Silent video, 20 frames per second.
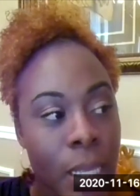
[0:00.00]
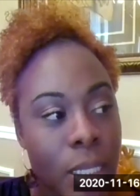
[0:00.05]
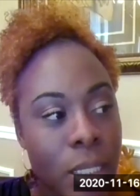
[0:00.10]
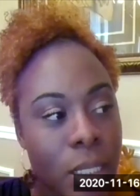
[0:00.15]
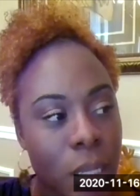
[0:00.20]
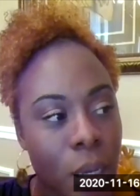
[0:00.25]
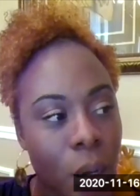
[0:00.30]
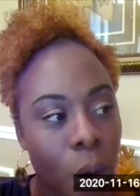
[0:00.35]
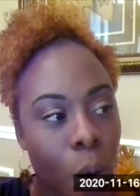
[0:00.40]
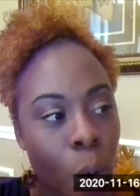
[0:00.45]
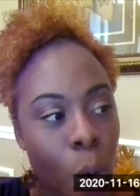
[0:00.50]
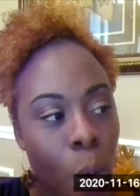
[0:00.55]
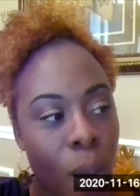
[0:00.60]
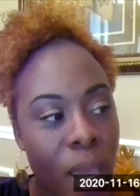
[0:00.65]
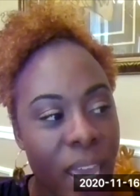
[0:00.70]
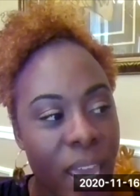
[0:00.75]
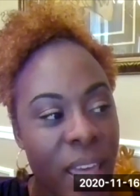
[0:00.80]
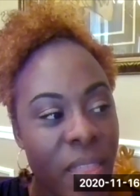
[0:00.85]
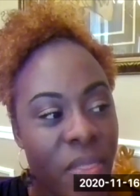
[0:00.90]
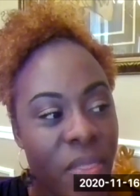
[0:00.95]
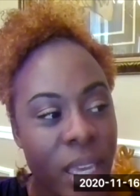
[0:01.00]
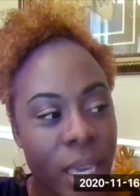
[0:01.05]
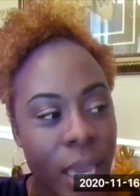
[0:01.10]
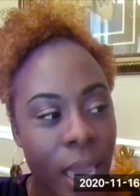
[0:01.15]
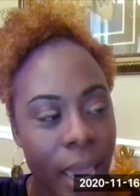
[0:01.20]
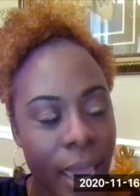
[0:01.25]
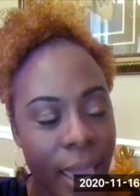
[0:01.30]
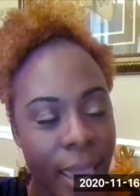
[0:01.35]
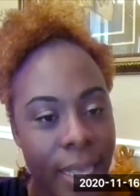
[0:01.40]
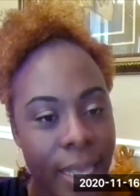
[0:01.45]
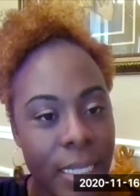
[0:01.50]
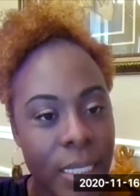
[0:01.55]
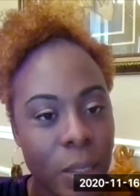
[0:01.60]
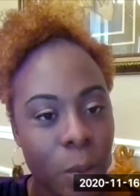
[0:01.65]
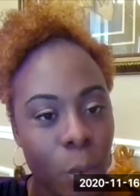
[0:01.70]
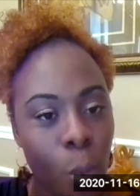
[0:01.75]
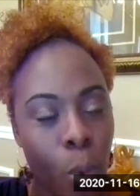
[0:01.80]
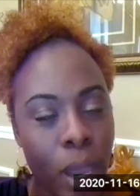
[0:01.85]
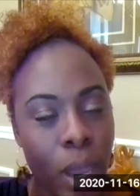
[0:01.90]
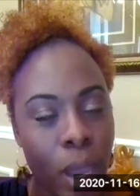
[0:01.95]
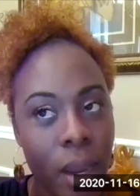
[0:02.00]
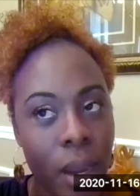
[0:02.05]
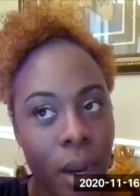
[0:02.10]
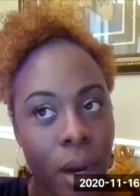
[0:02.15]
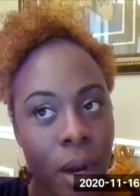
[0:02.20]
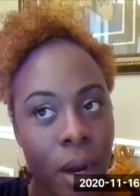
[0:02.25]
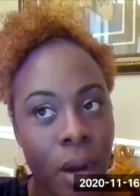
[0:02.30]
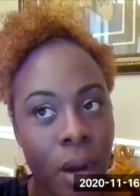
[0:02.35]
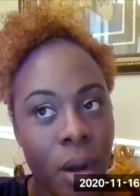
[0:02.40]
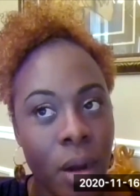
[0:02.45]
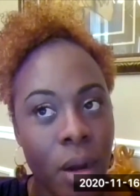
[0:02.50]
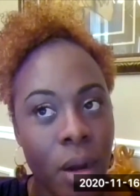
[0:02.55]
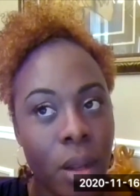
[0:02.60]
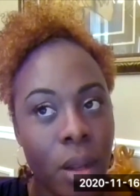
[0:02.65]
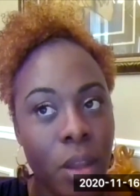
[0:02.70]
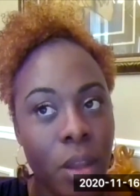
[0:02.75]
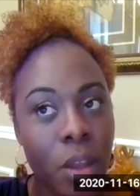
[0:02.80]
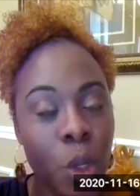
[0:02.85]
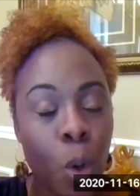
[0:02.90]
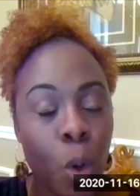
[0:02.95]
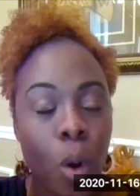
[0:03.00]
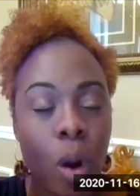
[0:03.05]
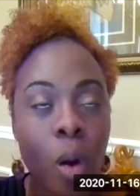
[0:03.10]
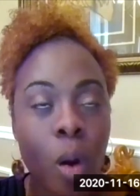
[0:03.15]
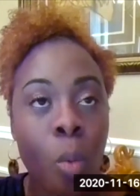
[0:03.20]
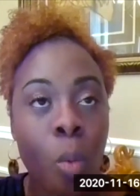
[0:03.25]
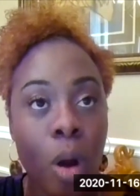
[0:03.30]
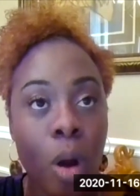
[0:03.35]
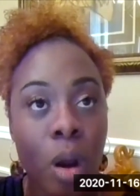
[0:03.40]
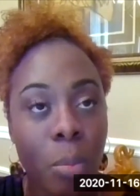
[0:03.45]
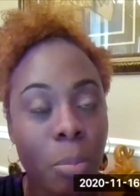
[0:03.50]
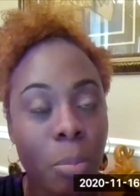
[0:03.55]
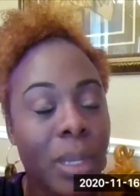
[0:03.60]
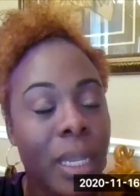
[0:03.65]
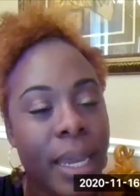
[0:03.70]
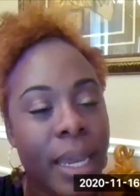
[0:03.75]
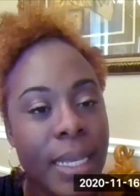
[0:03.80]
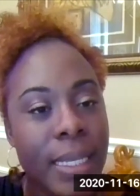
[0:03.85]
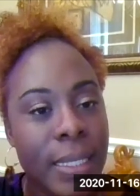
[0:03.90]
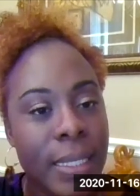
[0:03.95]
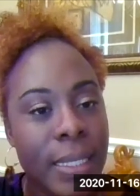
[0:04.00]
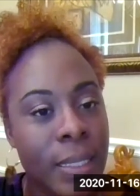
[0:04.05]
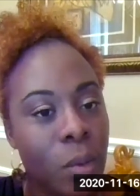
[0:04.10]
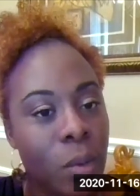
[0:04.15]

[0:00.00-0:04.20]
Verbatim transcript: so in the case where your workplace